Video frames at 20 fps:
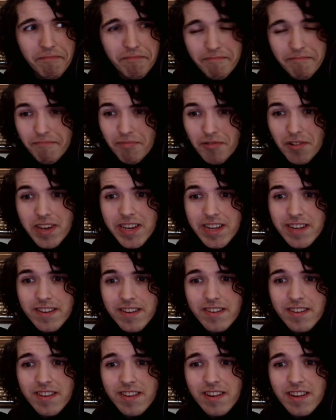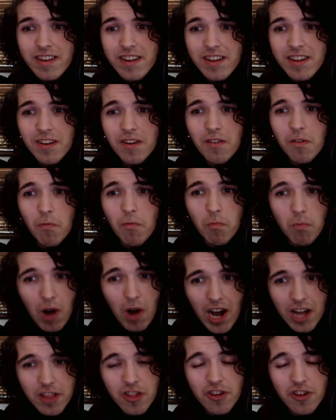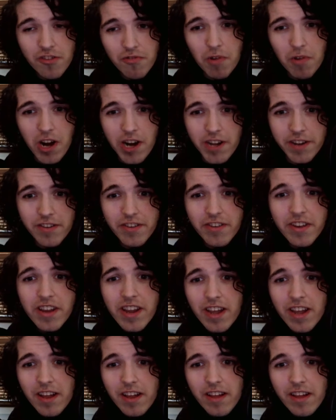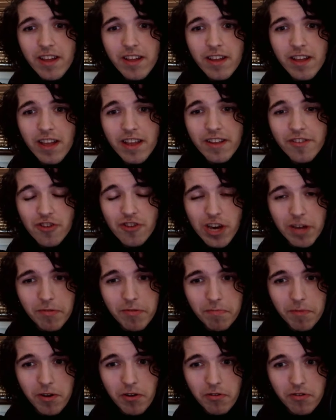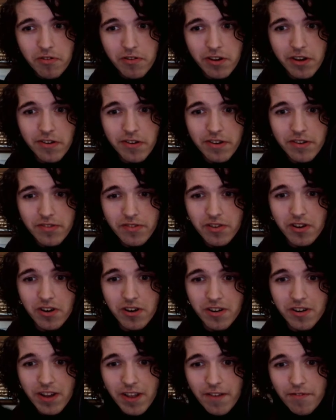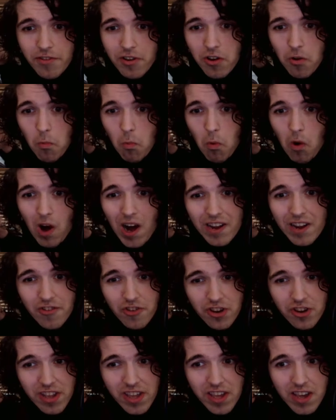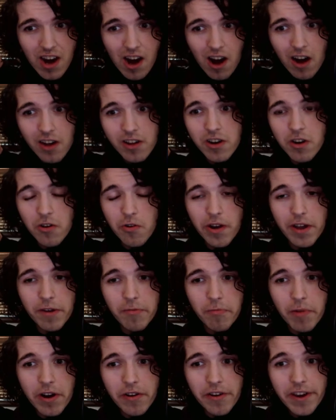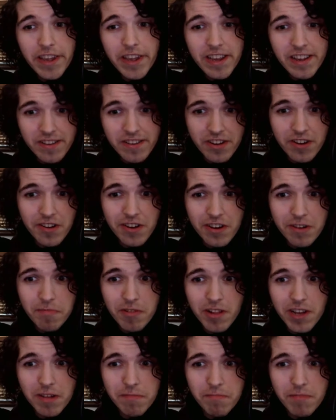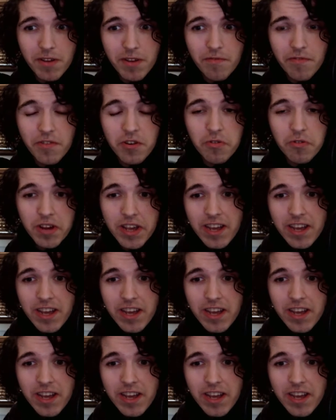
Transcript: please watch his runs. Is James Milner going to start? If so, watch Thiago and where he is going to play in midfield.